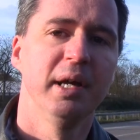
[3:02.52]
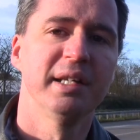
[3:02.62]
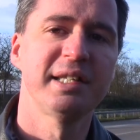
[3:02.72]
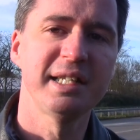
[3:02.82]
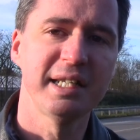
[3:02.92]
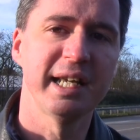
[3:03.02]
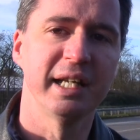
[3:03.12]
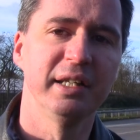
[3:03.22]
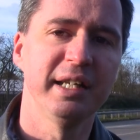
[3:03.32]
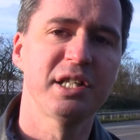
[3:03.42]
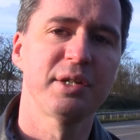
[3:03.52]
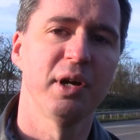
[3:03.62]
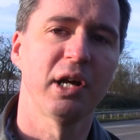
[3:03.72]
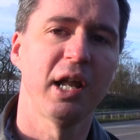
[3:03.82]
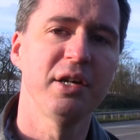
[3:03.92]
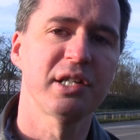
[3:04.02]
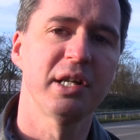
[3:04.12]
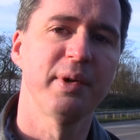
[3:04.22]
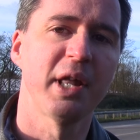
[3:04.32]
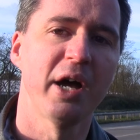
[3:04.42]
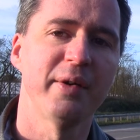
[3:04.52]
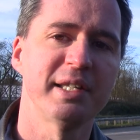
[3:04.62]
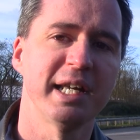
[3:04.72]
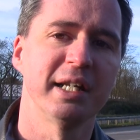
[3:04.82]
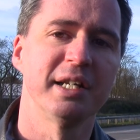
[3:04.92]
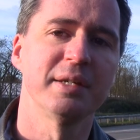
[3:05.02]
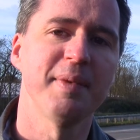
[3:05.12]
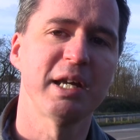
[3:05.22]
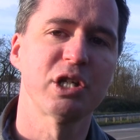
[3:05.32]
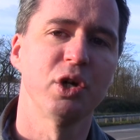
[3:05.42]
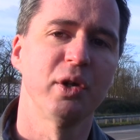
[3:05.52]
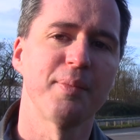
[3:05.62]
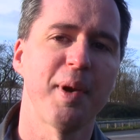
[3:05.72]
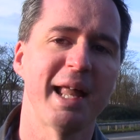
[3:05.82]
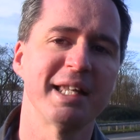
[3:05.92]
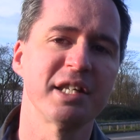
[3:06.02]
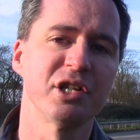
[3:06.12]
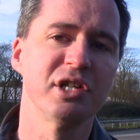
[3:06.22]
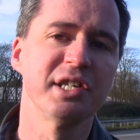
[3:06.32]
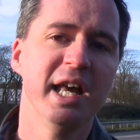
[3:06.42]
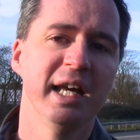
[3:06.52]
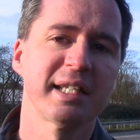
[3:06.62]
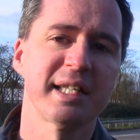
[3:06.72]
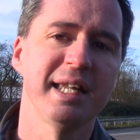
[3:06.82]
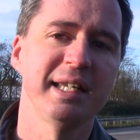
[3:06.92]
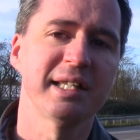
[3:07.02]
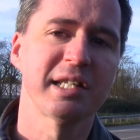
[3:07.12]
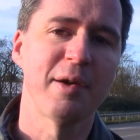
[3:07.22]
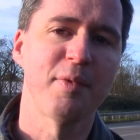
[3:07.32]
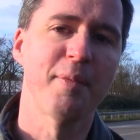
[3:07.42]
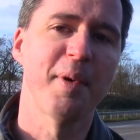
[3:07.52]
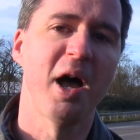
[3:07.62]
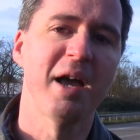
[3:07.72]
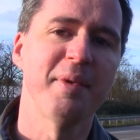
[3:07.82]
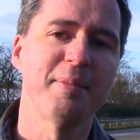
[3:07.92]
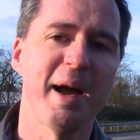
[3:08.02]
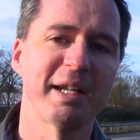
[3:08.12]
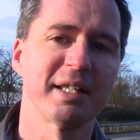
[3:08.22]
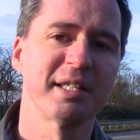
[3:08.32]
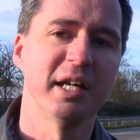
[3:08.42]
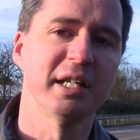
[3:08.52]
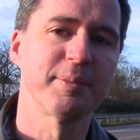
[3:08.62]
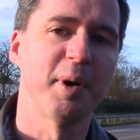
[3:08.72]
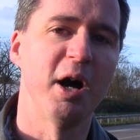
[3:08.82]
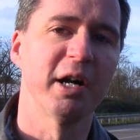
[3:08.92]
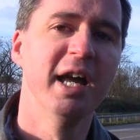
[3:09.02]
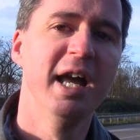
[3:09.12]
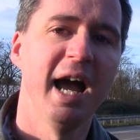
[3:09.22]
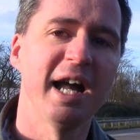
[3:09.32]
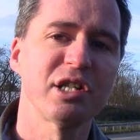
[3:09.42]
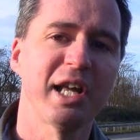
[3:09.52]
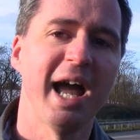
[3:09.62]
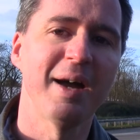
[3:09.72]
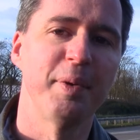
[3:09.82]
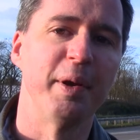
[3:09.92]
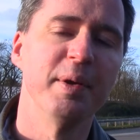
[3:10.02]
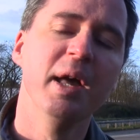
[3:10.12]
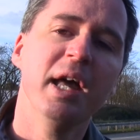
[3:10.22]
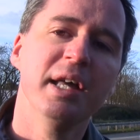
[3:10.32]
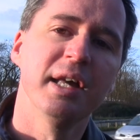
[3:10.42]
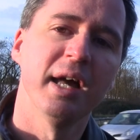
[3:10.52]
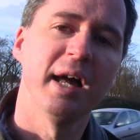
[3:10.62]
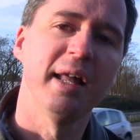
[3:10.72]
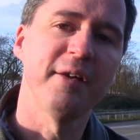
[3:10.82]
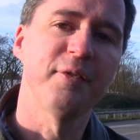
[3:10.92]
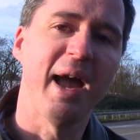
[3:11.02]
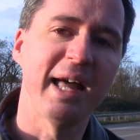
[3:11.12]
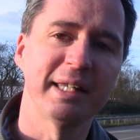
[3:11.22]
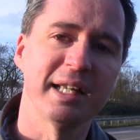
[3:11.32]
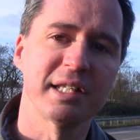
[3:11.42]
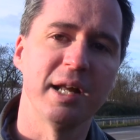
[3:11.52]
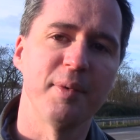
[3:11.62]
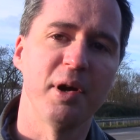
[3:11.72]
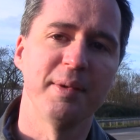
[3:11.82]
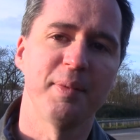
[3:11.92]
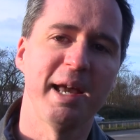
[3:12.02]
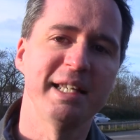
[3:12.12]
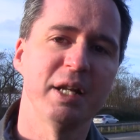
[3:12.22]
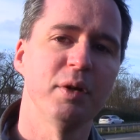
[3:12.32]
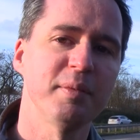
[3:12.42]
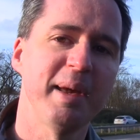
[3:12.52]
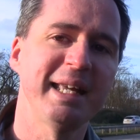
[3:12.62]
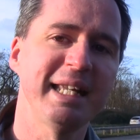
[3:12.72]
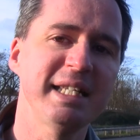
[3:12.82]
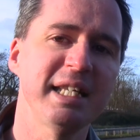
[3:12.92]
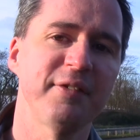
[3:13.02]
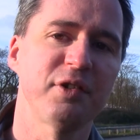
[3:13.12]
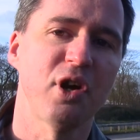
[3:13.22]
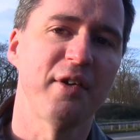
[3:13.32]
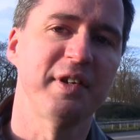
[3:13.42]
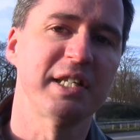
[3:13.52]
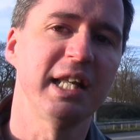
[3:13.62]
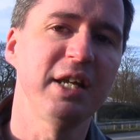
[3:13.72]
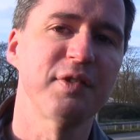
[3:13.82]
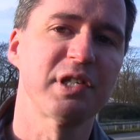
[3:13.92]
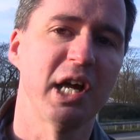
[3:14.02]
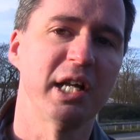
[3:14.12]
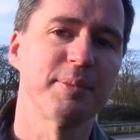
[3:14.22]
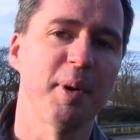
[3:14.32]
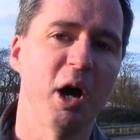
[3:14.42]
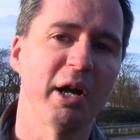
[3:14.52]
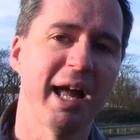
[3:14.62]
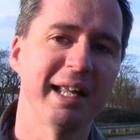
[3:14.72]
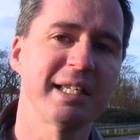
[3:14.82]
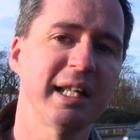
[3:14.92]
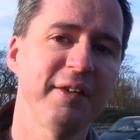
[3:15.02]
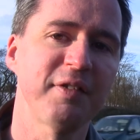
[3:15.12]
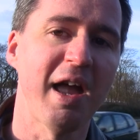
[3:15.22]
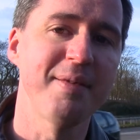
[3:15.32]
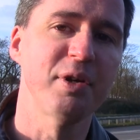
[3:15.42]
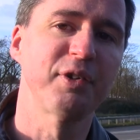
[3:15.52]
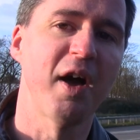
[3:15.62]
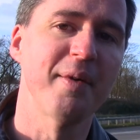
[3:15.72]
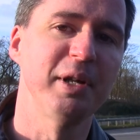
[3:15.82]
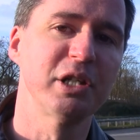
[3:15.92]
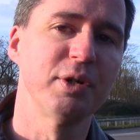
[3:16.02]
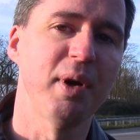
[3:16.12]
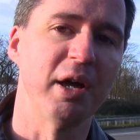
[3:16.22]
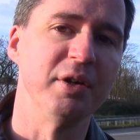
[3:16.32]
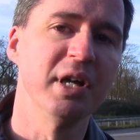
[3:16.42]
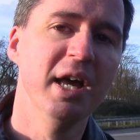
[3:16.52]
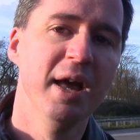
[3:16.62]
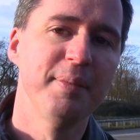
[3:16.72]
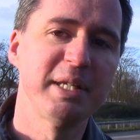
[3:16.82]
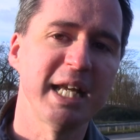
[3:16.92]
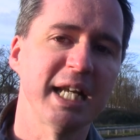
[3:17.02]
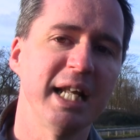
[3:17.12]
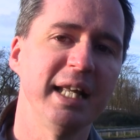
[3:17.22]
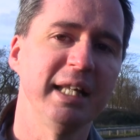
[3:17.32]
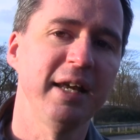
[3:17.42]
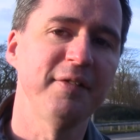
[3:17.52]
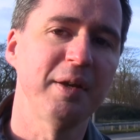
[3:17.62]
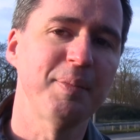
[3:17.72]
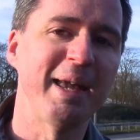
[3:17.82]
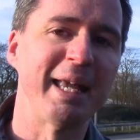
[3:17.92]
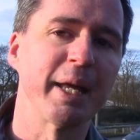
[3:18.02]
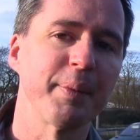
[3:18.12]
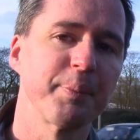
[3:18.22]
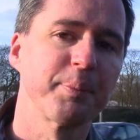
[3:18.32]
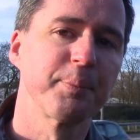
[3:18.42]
The City Deal needs to work closely with Highways England to make sure that plans such as extending the slip road behind me back to the Science Park actually happen. If we had that slip road in place, then it would make it easier for traffic to leave the Science Park and to leave Cambridge via Milton Road, particularly in the evening peak.